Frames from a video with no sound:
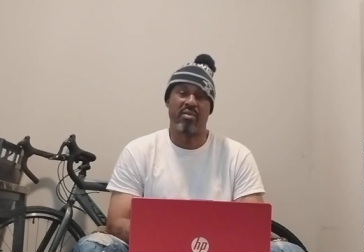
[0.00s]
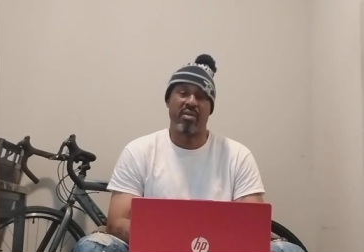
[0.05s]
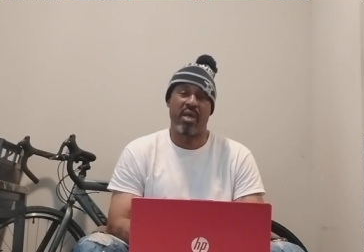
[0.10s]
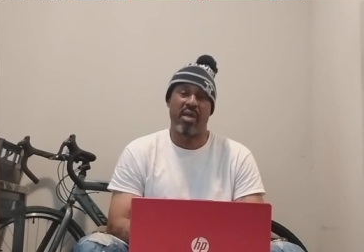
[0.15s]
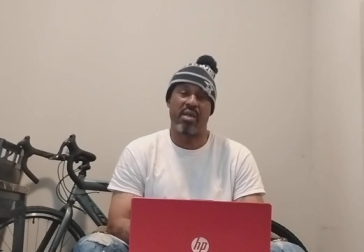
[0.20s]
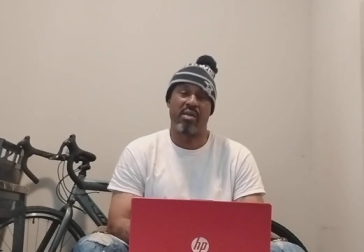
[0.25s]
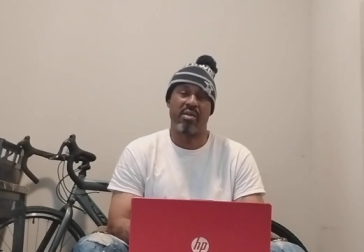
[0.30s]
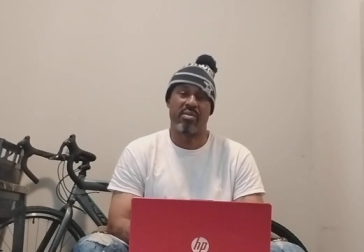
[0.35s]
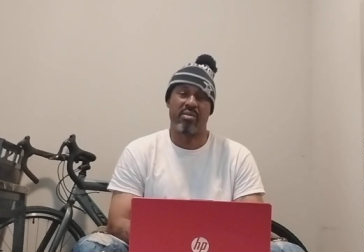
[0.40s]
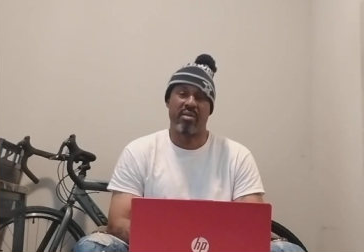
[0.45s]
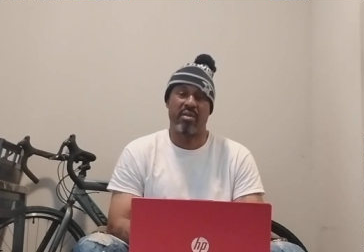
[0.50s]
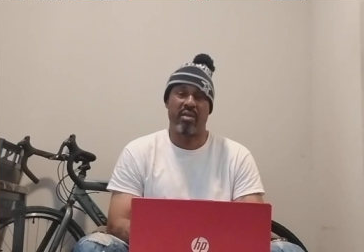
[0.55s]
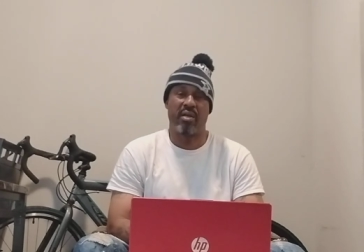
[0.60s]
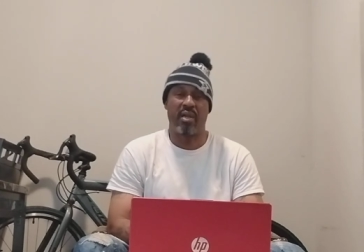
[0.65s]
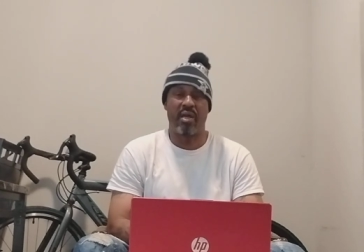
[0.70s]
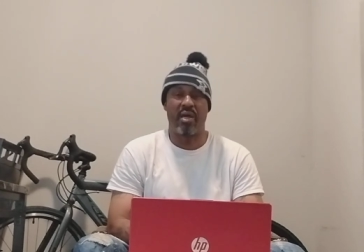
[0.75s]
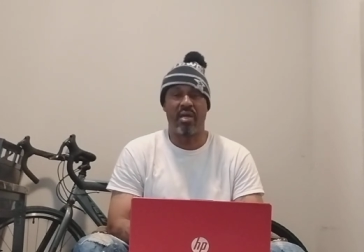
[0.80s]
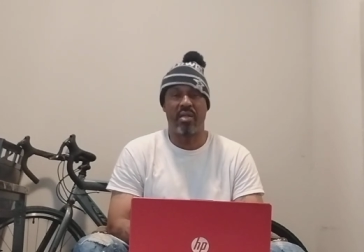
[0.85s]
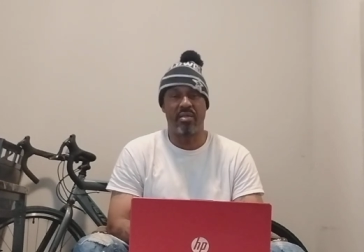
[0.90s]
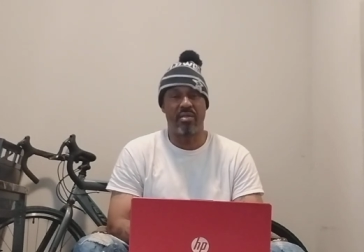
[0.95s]
Thank you to the
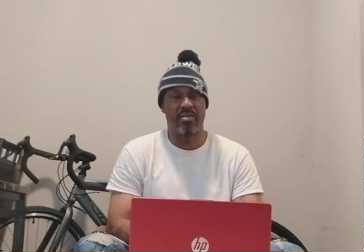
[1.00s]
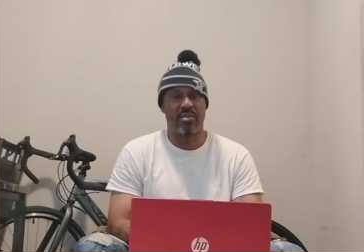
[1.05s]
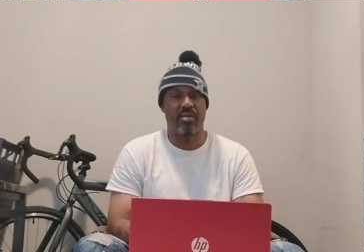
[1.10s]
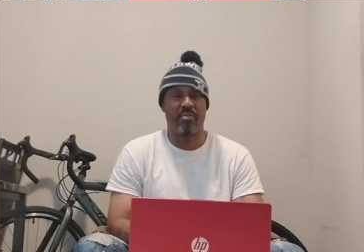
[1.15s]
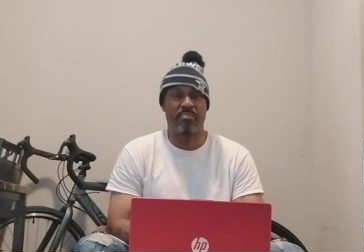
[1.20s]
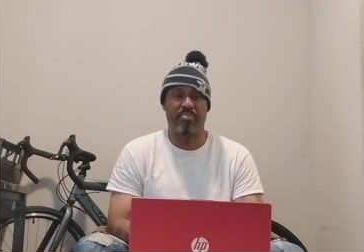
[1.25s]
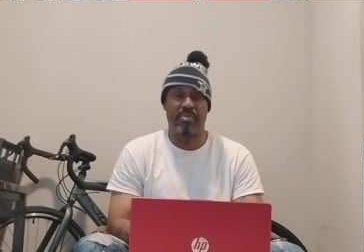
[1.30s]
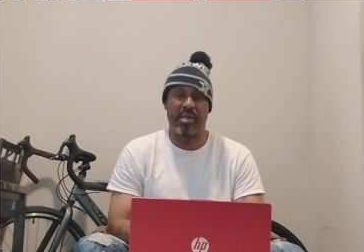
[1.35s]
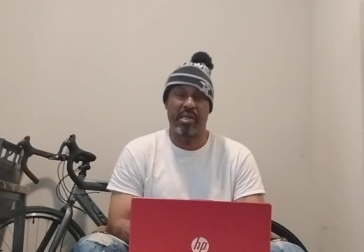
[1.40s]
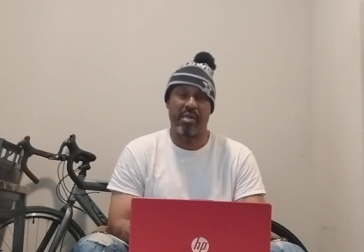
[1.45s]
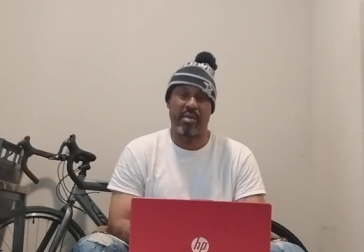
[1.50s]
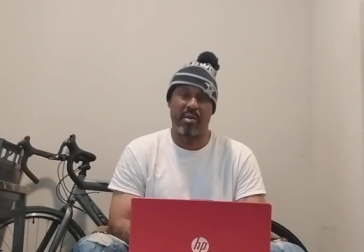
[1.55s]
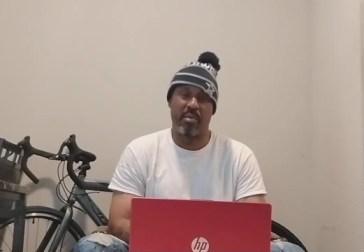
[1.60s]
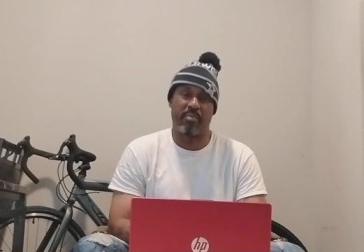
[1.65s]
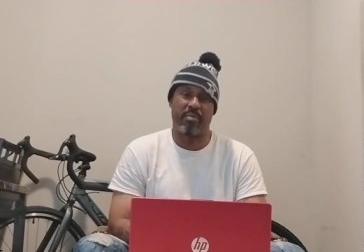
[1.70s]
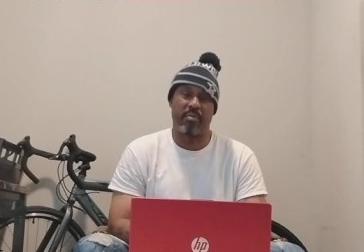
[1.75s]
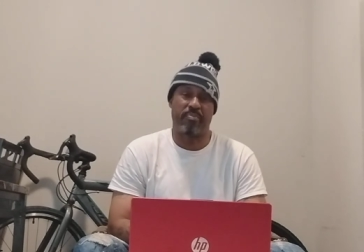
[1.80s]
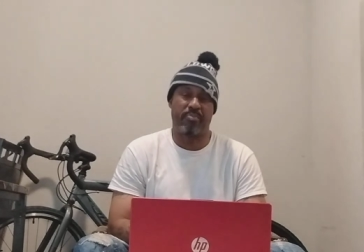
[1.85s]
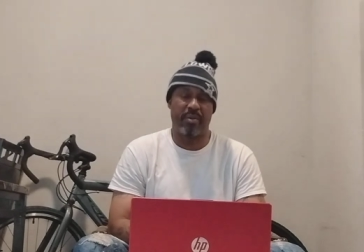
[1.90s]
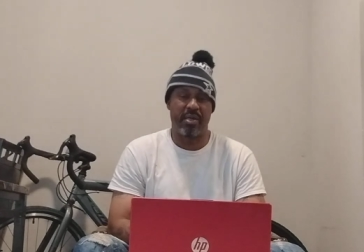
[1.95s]
ladies that's picking
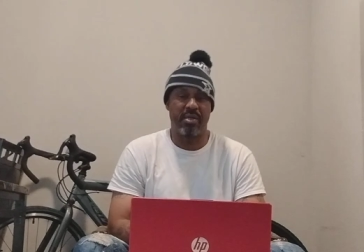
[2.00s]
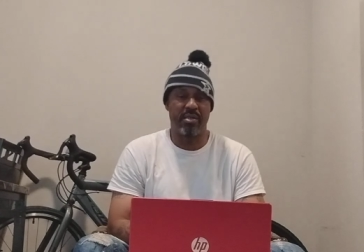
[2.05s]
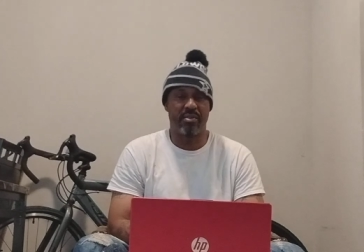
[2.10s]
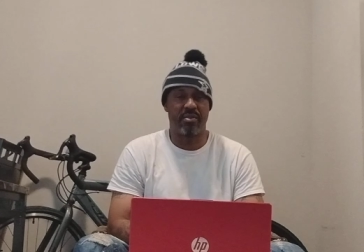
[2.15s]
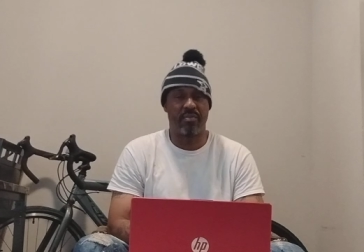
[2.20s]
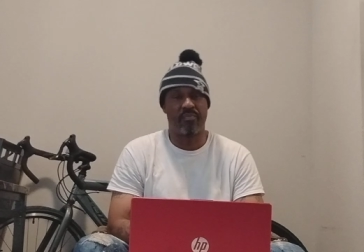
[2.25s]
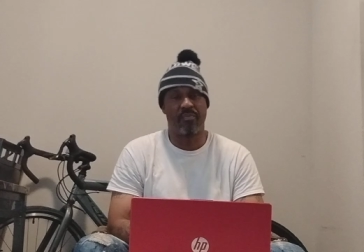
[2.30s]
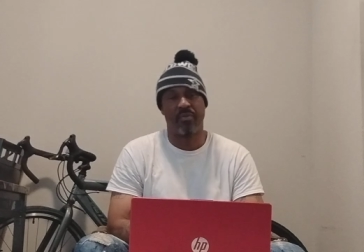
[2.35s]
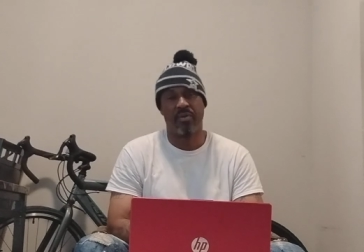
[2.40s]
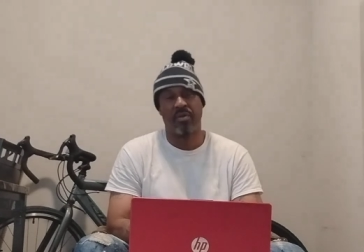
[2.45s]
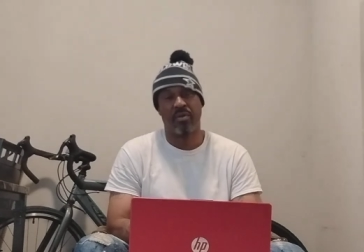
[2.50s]
up the pace.